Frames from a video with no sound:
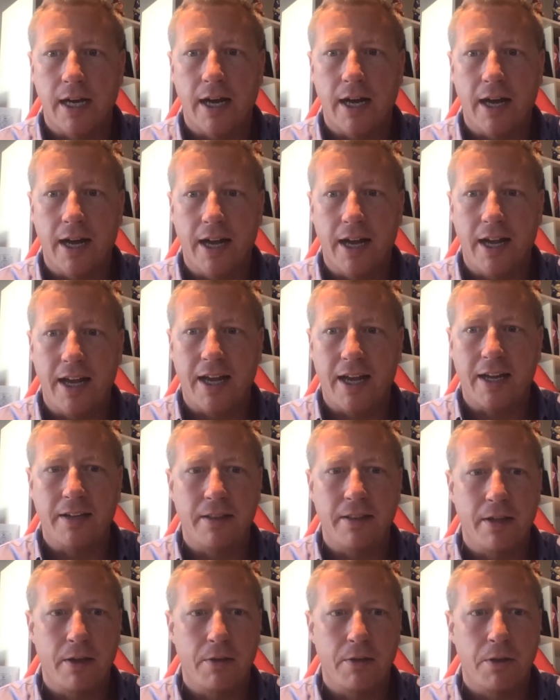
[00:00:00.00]

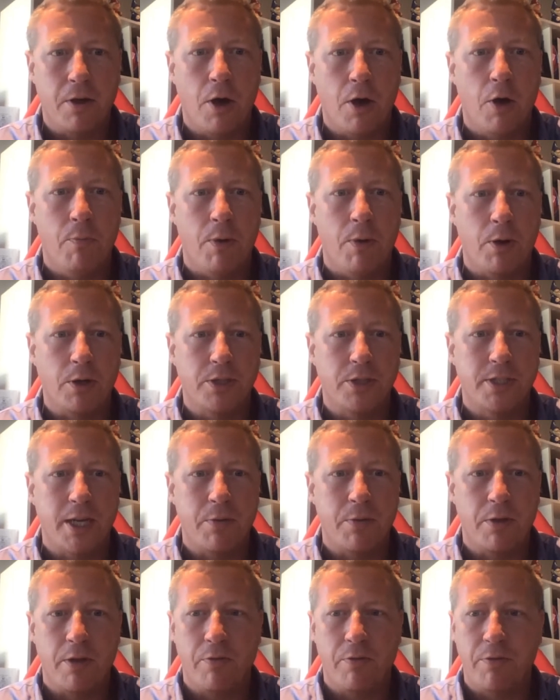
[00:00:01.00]
And the homeowner
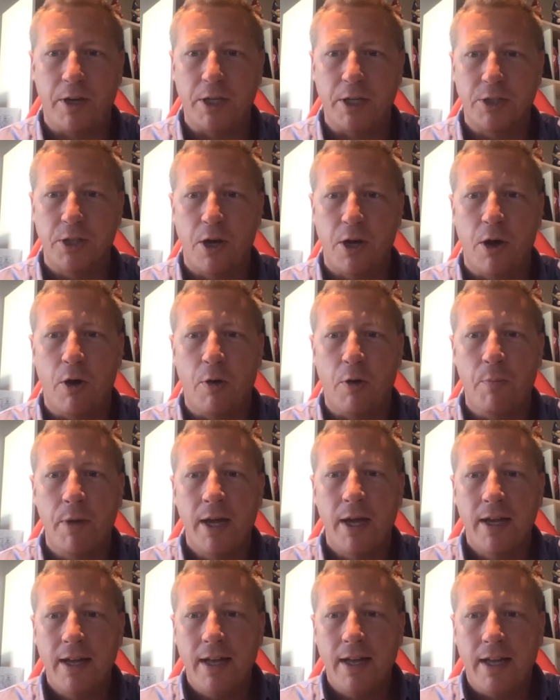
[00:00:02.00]
sitting with a finished
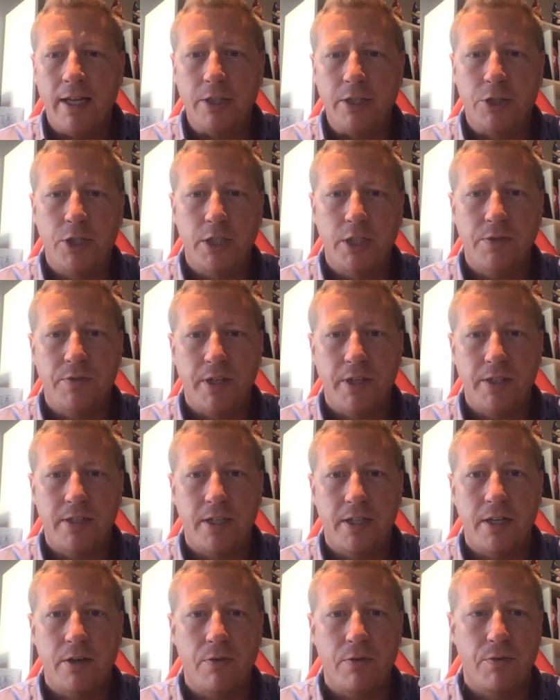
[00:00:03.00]
home, he's just
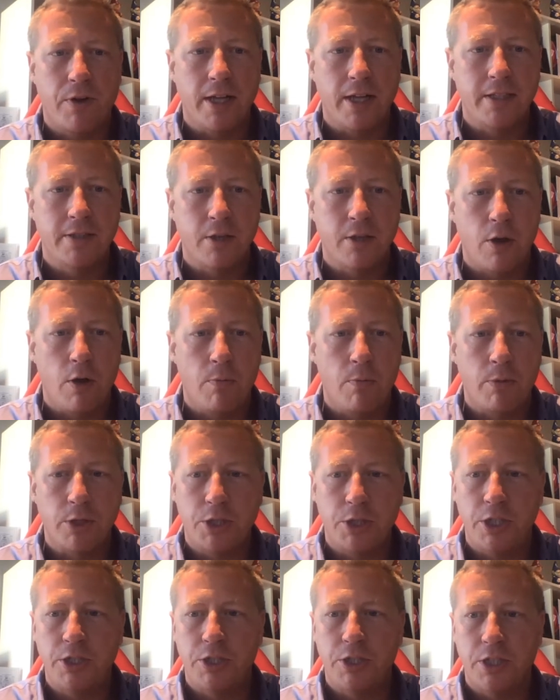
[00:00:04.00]
visited a friend's
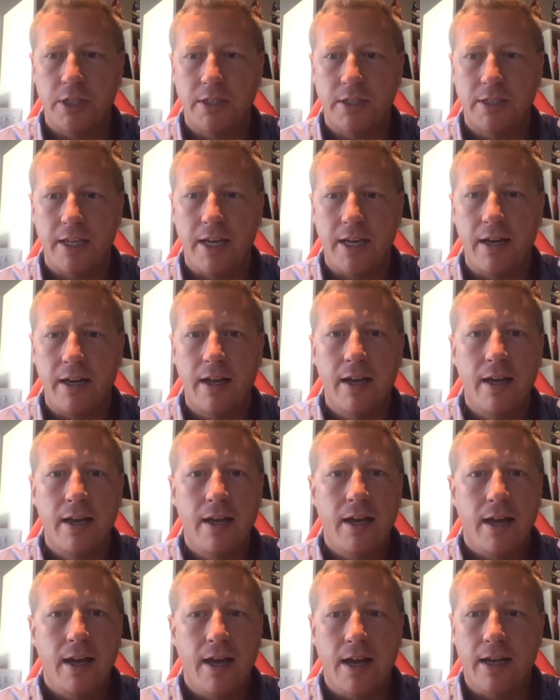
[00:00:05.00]
home, or she's just
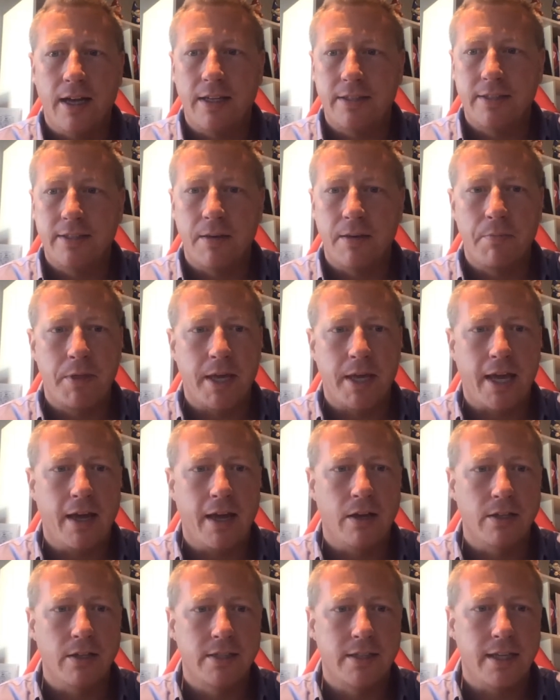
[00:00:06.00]
seen
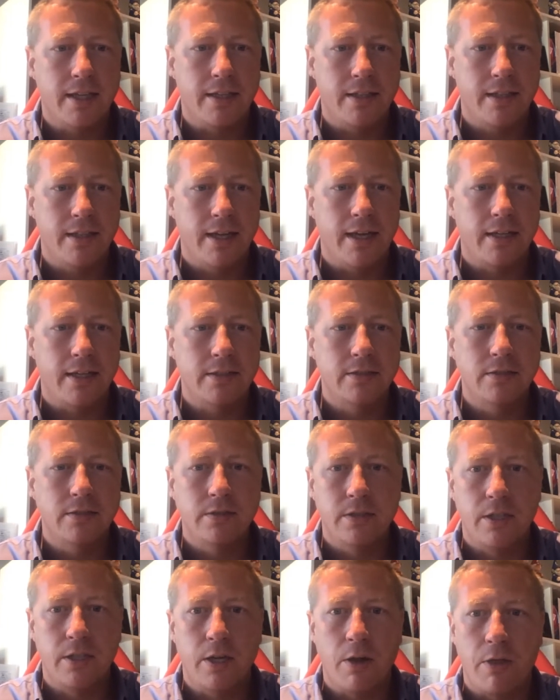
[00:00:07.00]
something else that
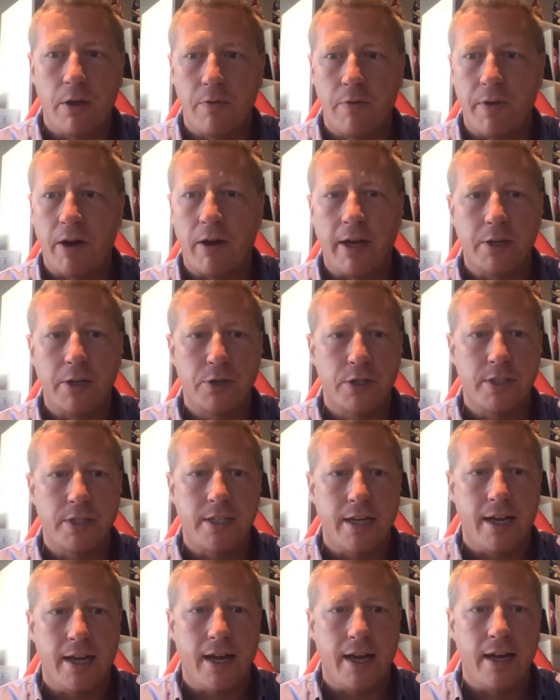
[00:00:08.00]
they're very
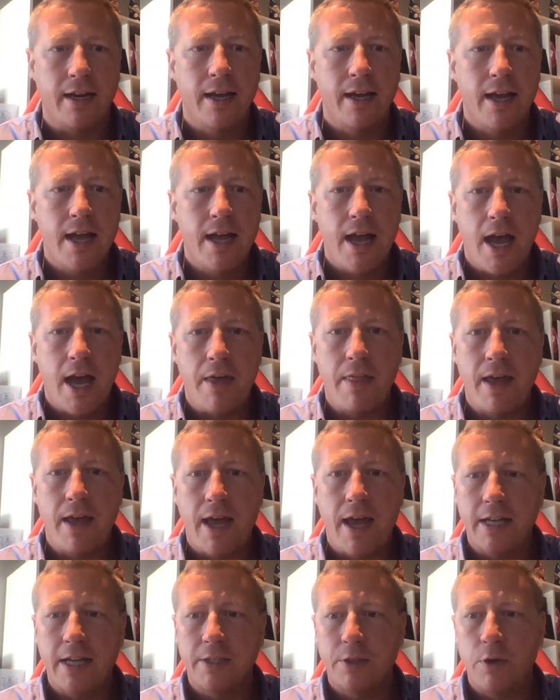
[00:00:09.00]
interested in, and
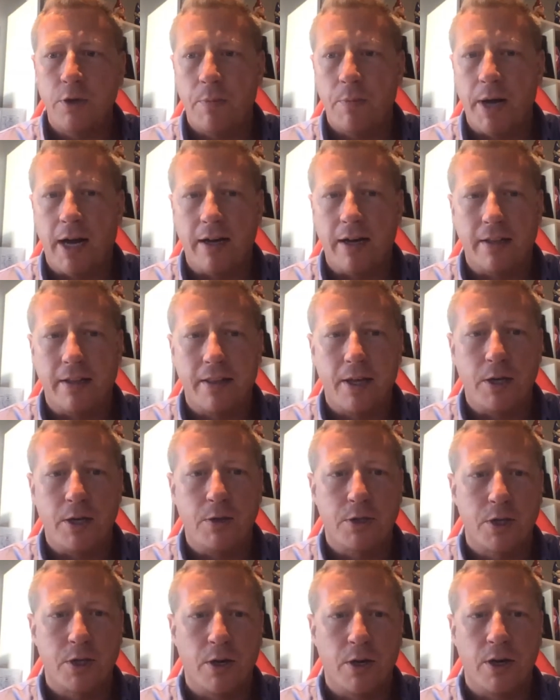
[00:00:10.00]
they ask you about it, and
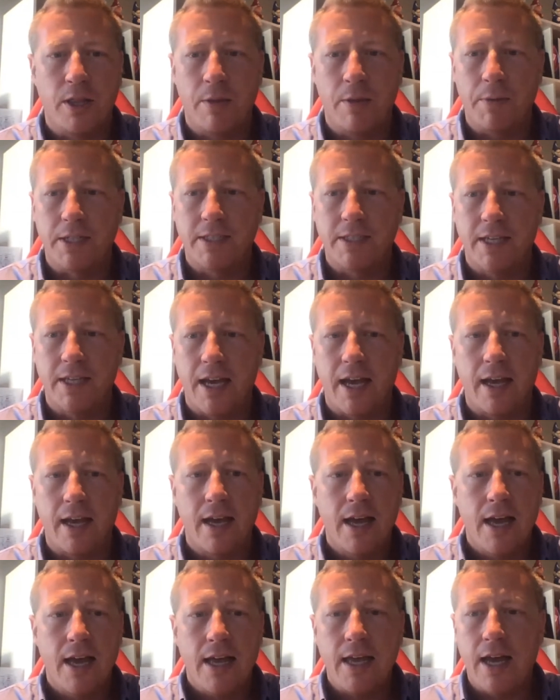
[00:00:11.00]
then you turn to them and
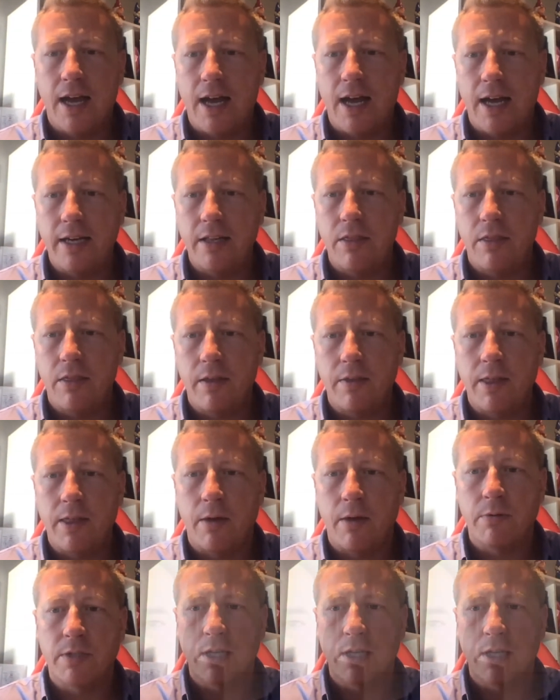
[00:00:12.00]
say, yeah, I didn't